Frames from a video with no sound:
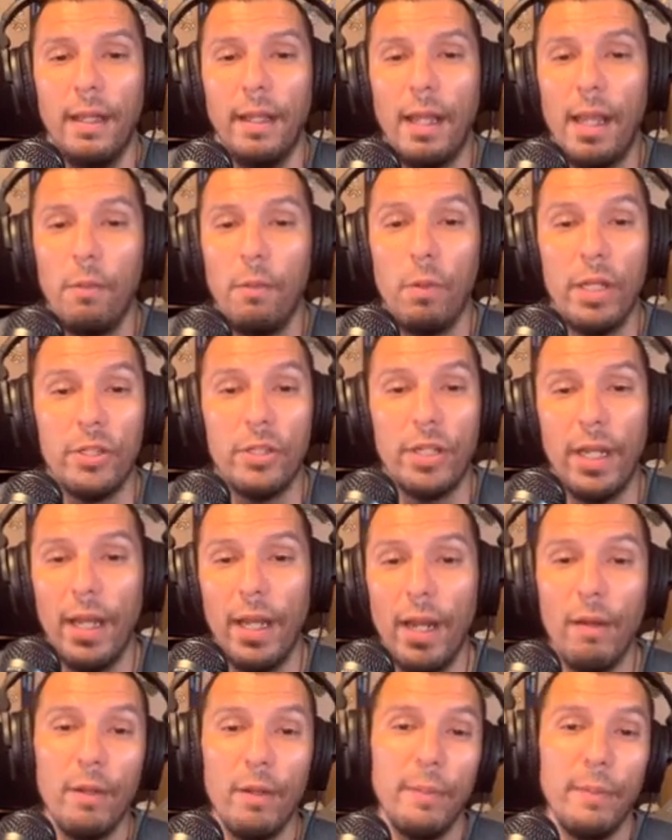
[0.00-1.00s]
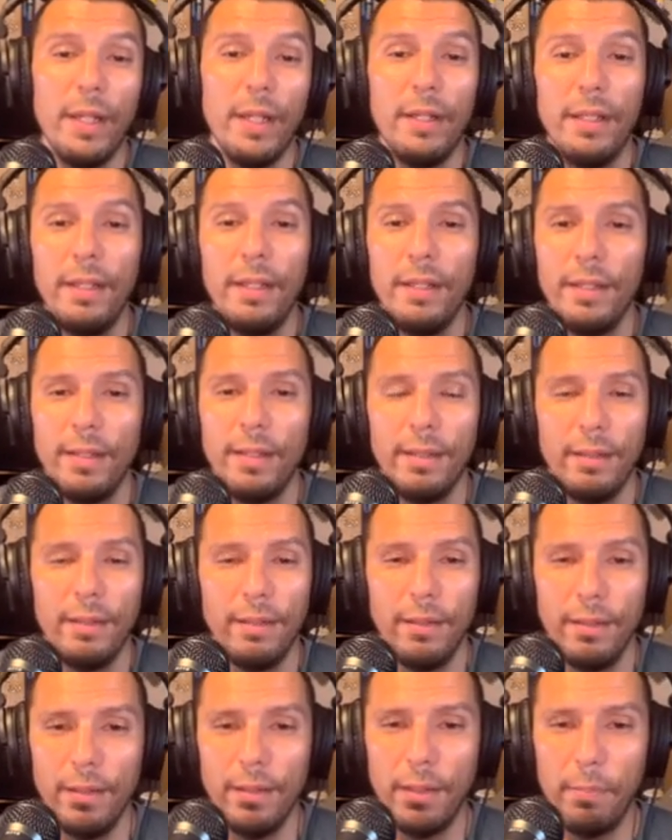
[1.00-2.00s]
I wish everybody
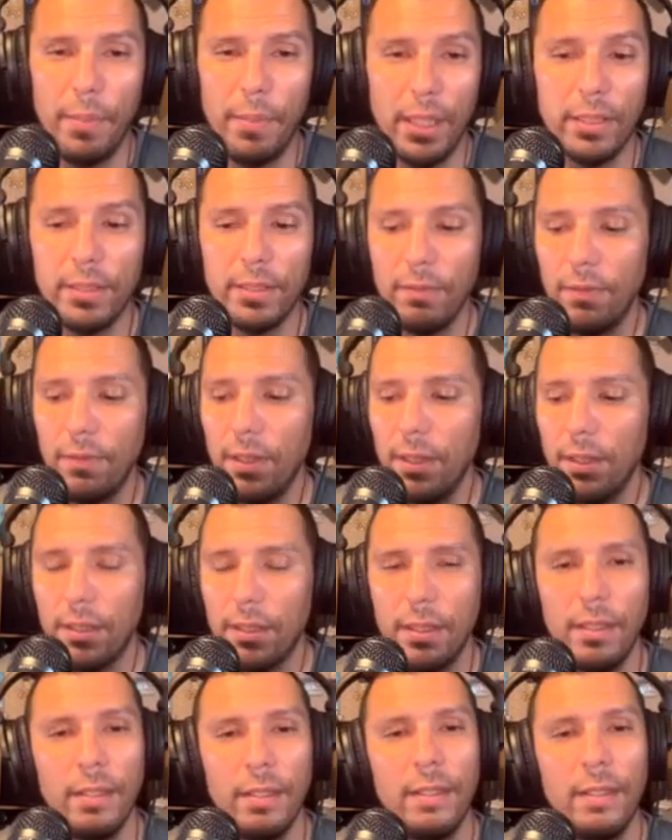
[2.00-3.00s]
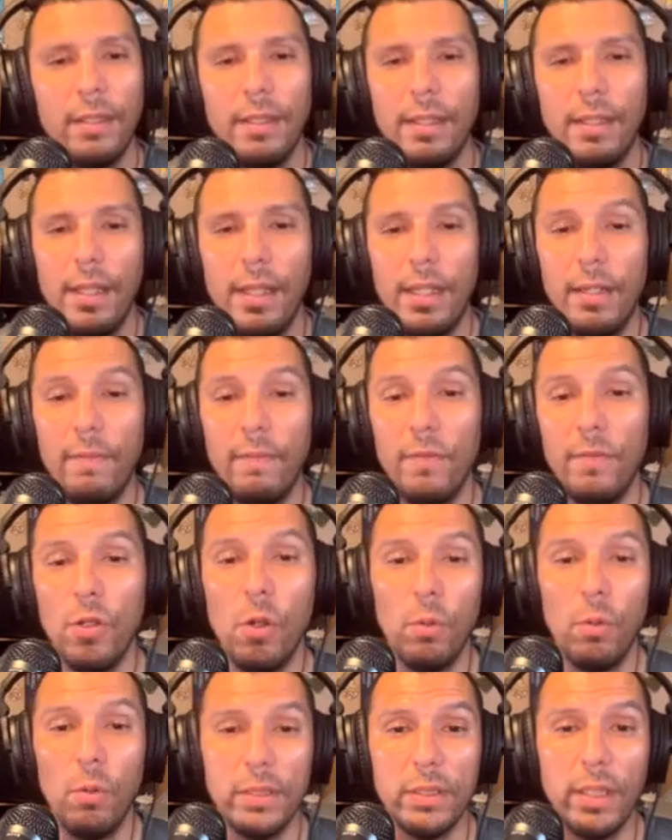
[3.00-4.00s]
the best of luck. And if no
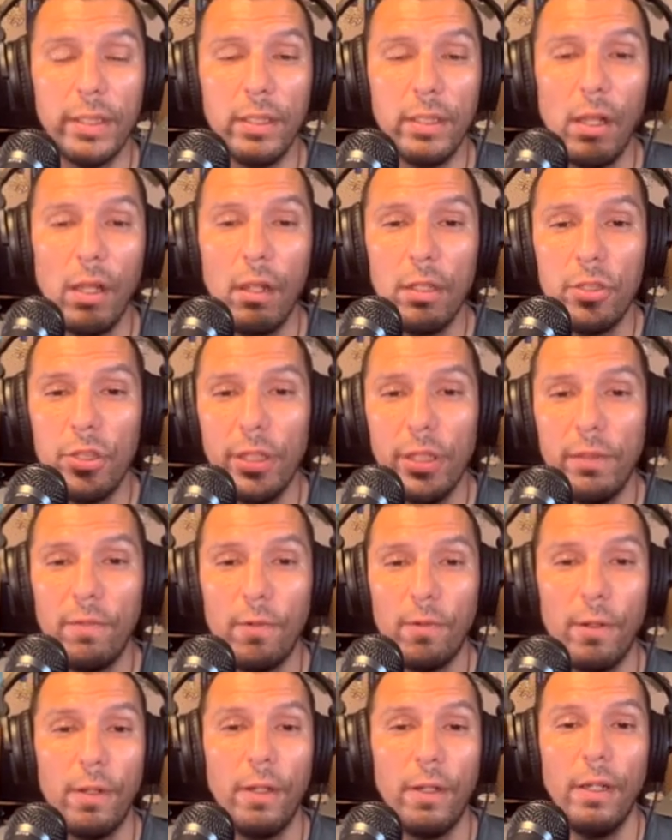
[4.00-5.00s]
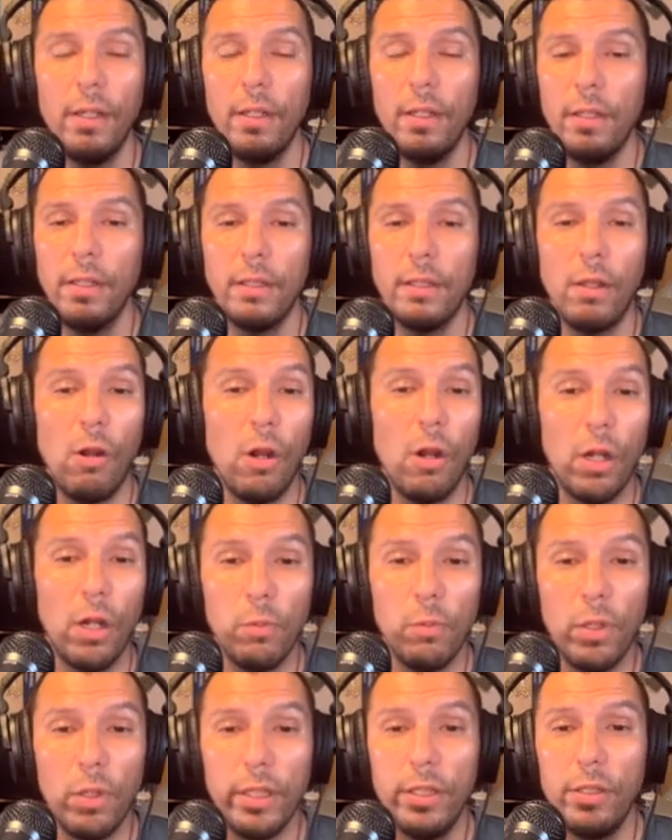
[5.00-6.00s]
one's acknowledging for the hard
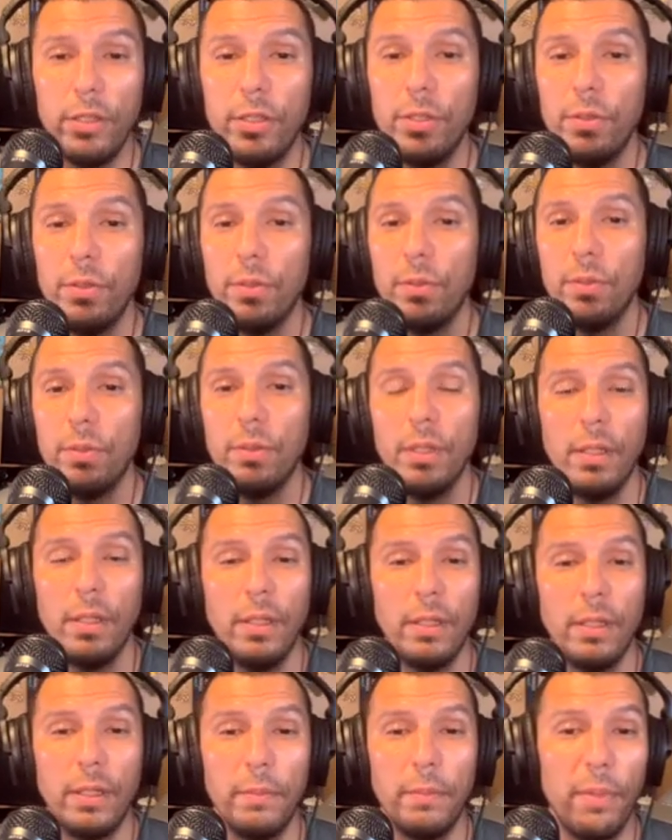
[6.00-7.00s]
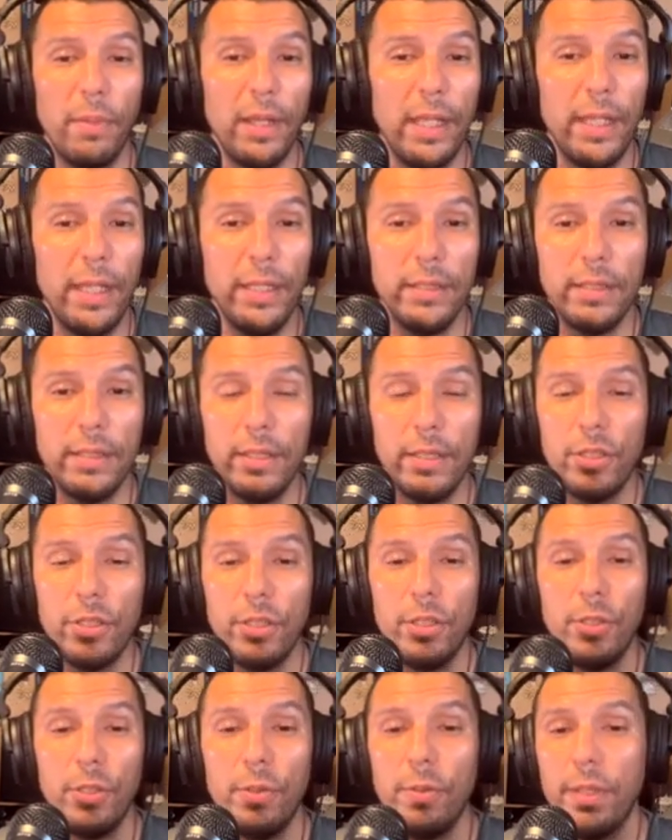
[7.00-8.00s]
work you do, the plays that you're
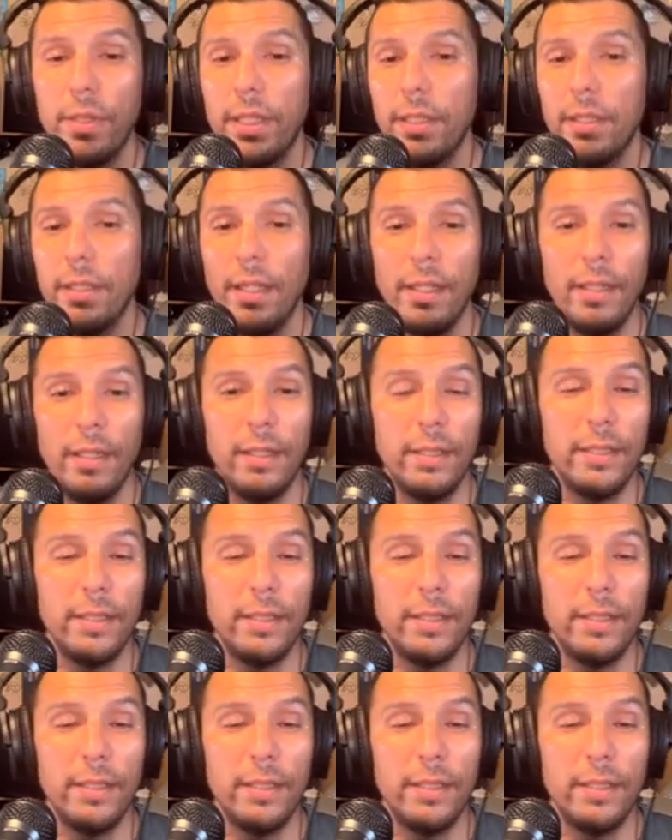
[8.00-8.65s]
doing, the